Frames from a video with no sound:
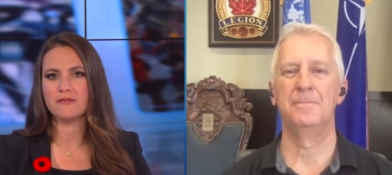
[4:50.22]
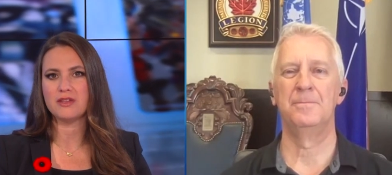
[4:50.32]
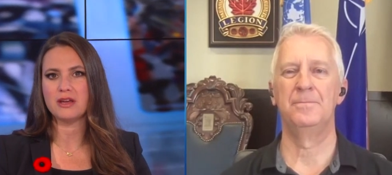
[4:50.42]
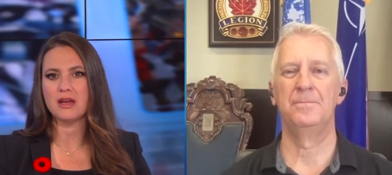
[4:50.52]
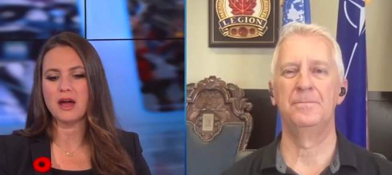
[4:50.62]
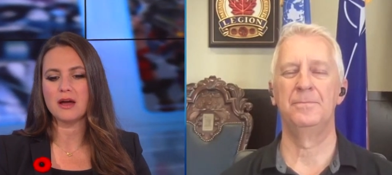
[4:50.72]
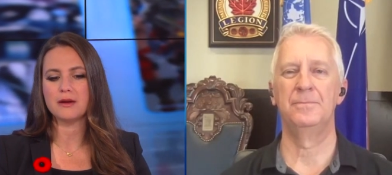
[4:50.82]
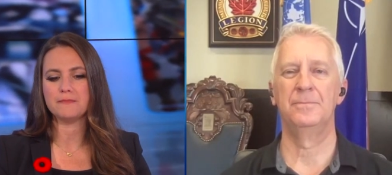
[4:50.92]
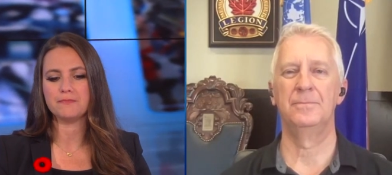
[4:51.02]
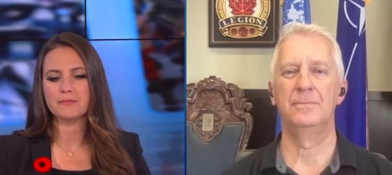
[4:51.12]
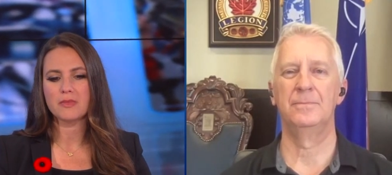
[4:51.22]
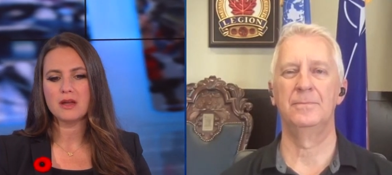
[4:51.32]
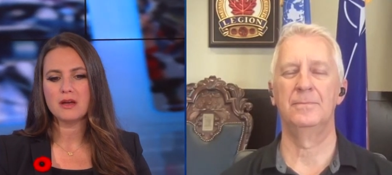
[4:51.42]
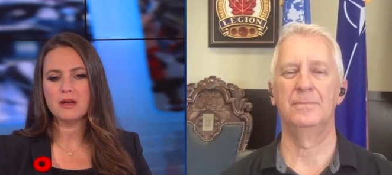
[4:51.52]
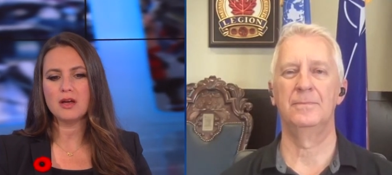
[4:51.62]
Speaker 1: of the um,
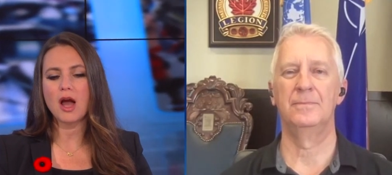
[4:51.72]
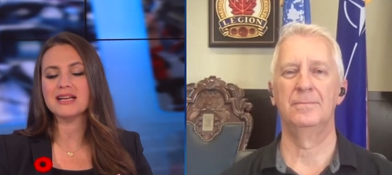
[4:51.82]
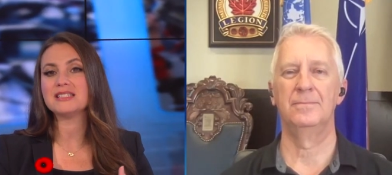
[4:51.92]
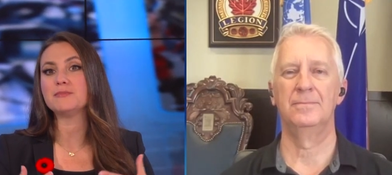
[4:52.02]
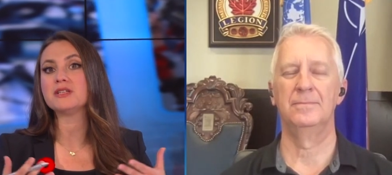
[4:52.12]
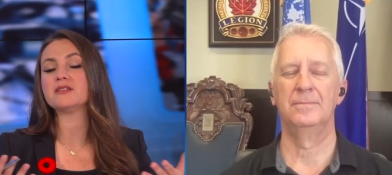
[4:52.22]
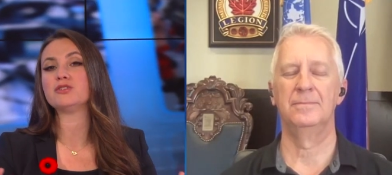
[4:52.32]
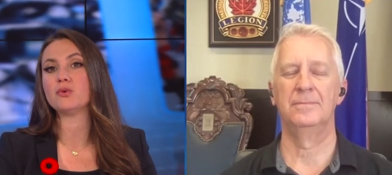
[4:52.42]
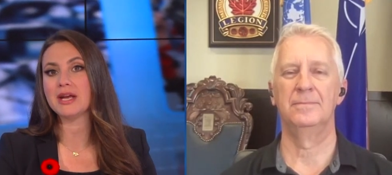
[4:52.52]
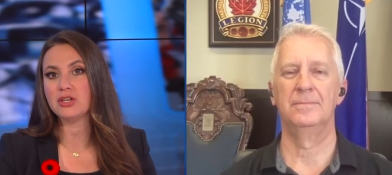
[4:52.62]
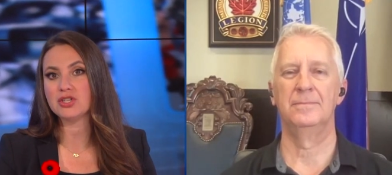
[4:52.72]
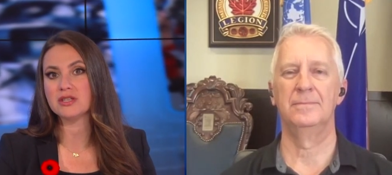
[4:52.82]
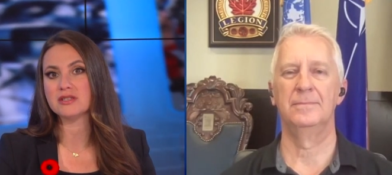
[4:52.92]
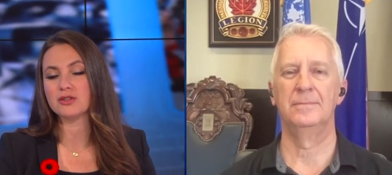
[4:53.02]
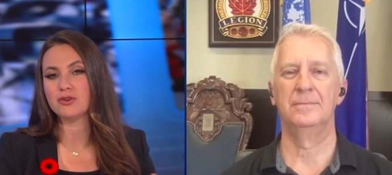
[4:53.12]
acceptance of
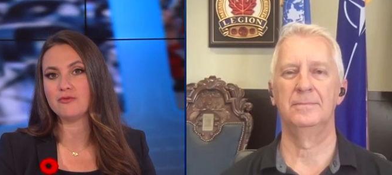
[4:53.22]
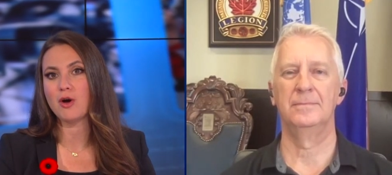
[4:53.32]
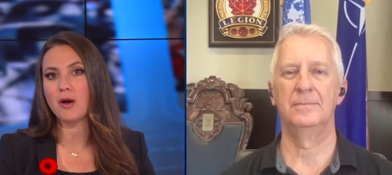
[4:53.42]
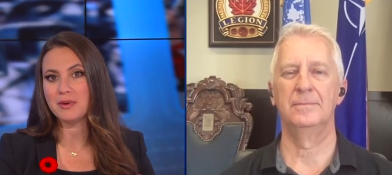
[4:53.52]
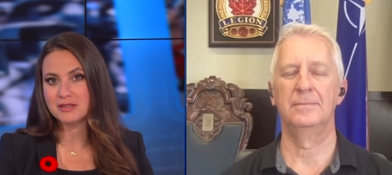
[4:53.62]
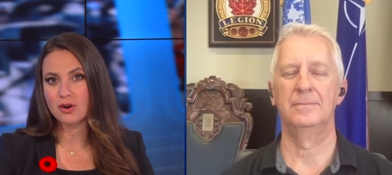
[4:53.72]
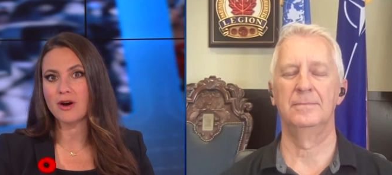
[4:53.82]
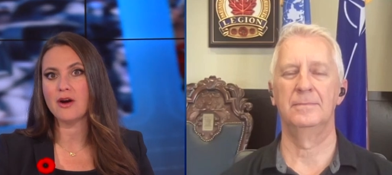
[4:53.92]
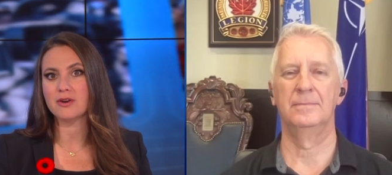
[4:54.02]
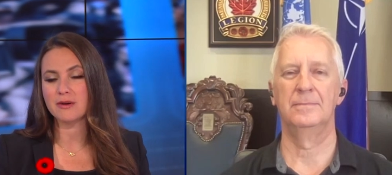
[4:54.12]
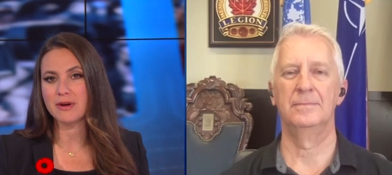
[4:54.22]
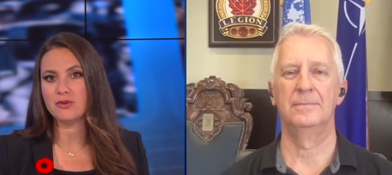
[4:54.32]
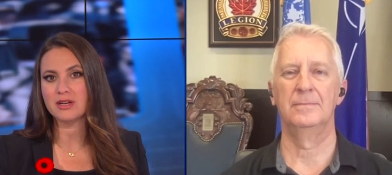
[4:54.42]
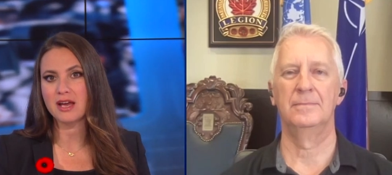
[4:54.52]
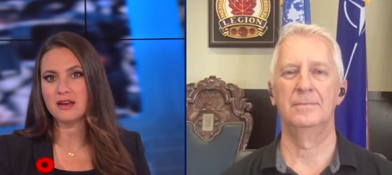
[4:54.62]
donations in lieu of poppies are out and
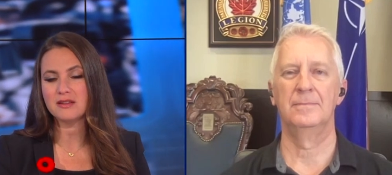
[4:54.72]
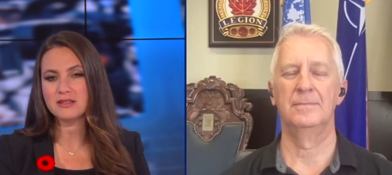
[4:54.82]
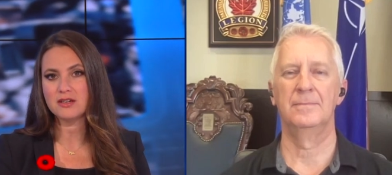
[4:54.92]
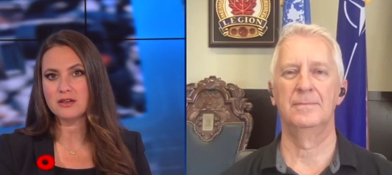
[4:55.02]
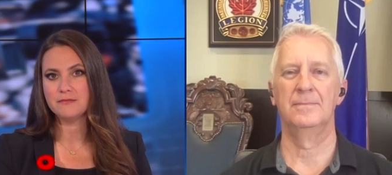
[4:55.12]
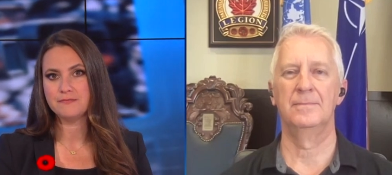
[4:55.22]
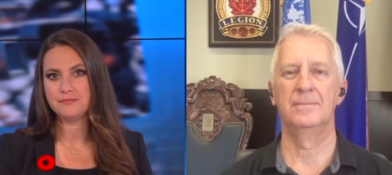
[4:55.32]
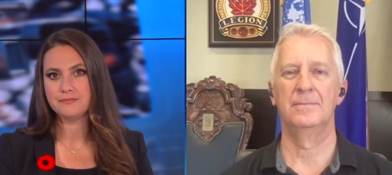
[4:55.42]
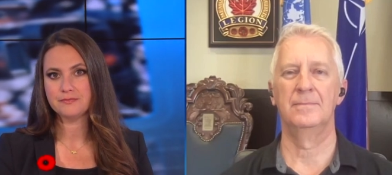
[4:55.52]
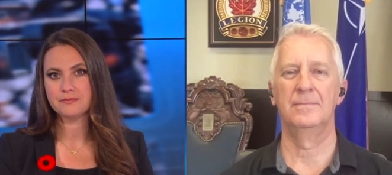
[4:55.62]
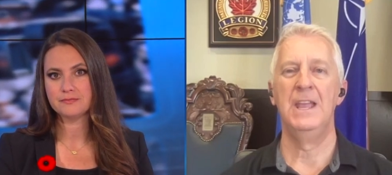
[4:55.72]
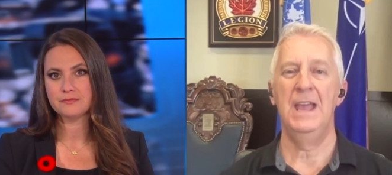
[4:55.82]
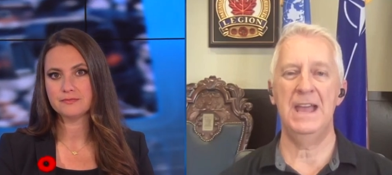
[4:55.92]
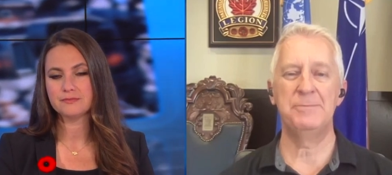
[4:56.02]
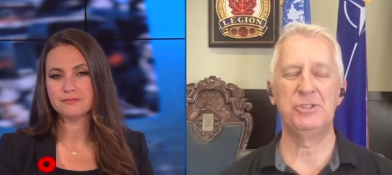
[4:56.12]
about again this year?
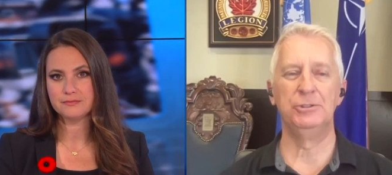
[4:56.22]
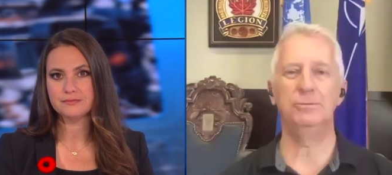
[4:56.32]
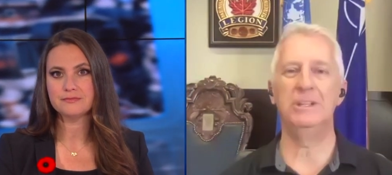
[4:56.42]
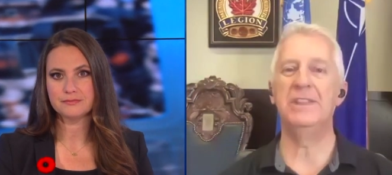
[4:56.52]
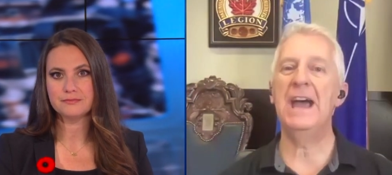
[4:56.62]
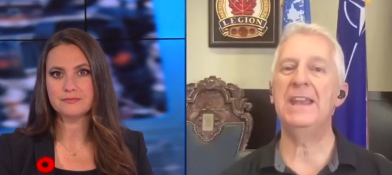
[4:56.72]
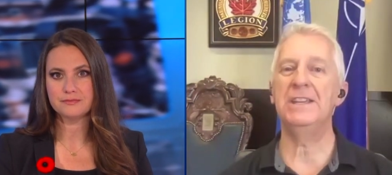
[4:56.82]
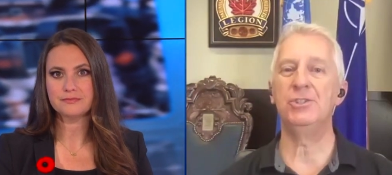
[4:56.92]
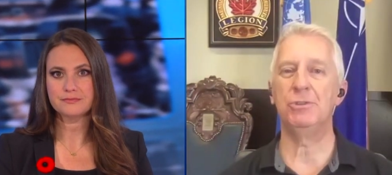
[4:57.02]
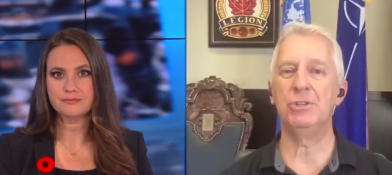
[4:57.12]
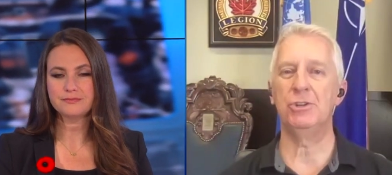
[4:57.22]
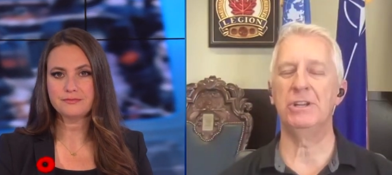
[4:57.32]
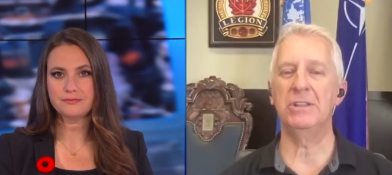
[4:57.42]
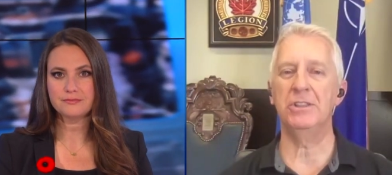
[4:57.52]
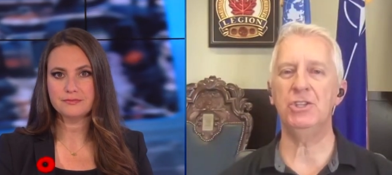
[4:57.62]
Speaker 2: Absolutely. That is
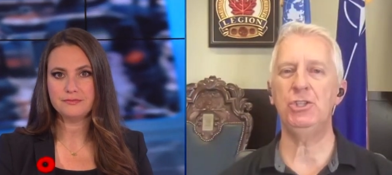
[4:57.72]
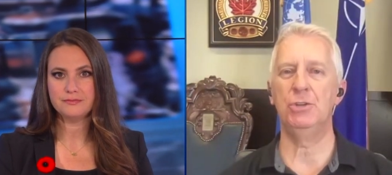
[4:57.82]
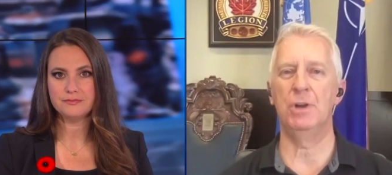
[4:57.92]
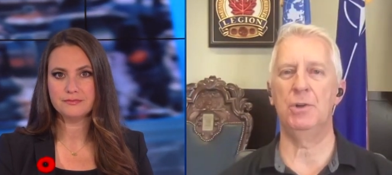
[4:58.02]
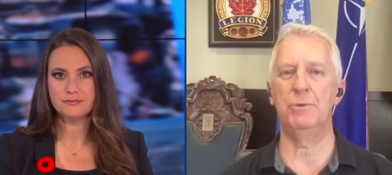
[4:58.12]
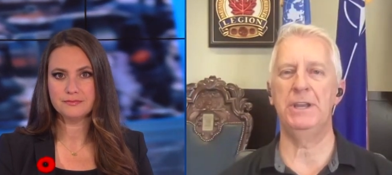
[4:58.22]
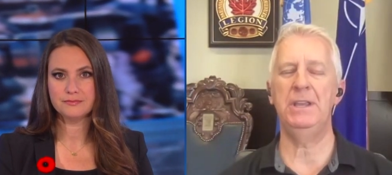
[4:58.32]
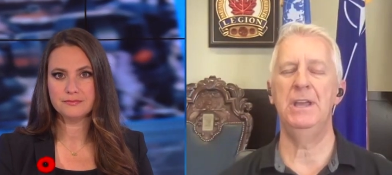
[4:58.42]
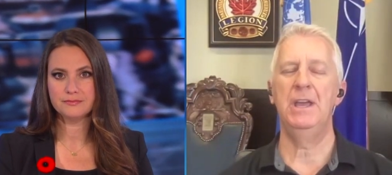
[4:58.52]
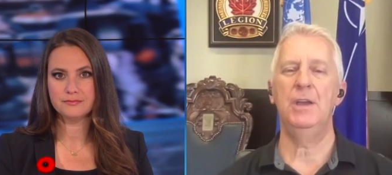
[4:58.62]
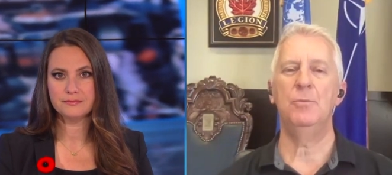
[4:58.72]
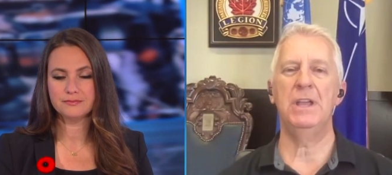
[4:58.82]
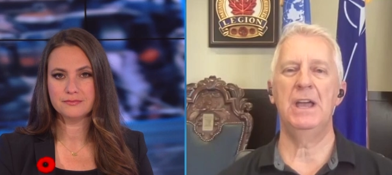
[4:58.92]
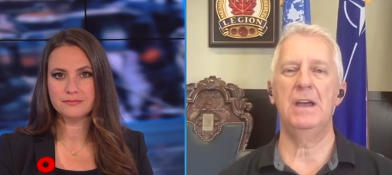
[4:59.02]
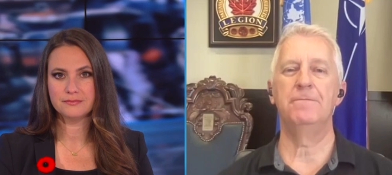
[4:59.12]
returning this year already. We
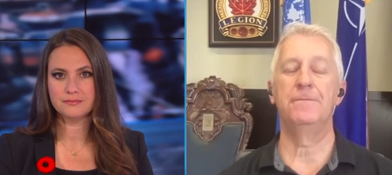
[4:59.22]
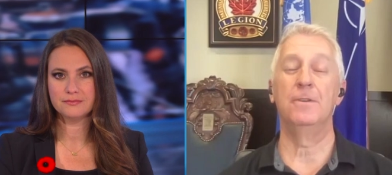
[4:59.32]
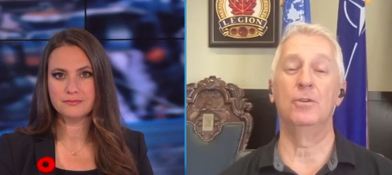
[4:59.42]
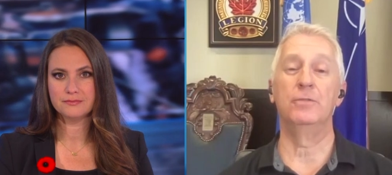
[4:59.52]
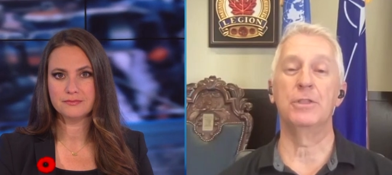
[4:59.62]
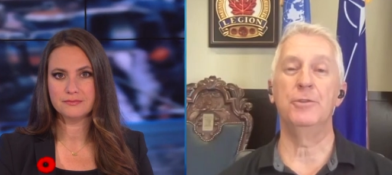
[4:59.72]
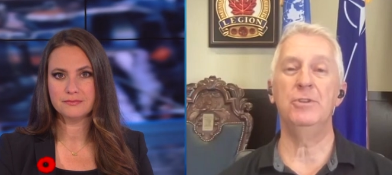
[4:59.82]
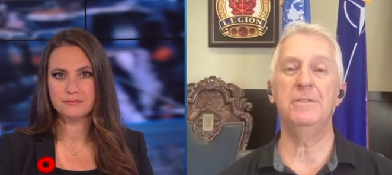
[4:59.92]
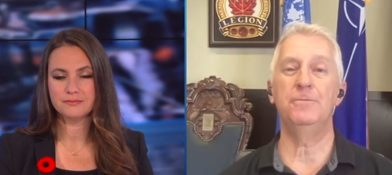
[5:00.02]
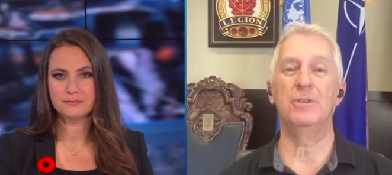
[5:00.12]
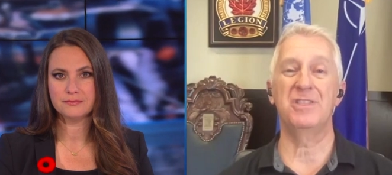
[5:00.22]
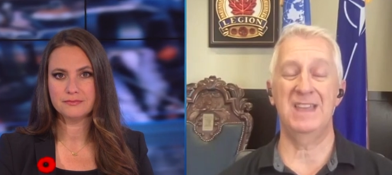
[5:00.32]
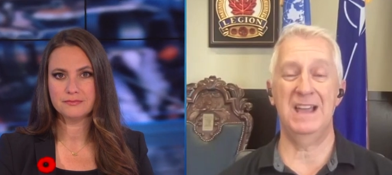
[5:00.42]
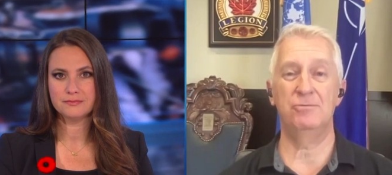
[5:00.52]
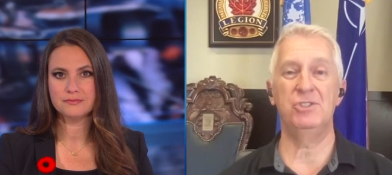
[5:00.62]
have over
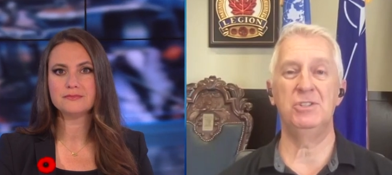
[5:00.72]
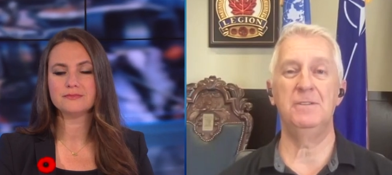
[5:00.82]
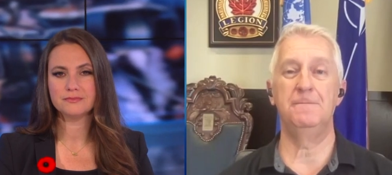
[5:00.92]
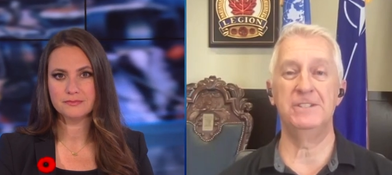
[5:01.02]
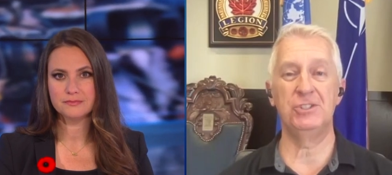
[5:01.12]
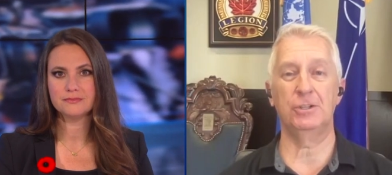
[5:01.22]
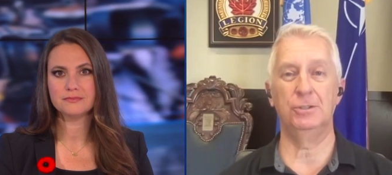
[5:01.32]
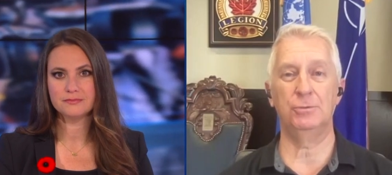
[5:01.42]
34,000 physical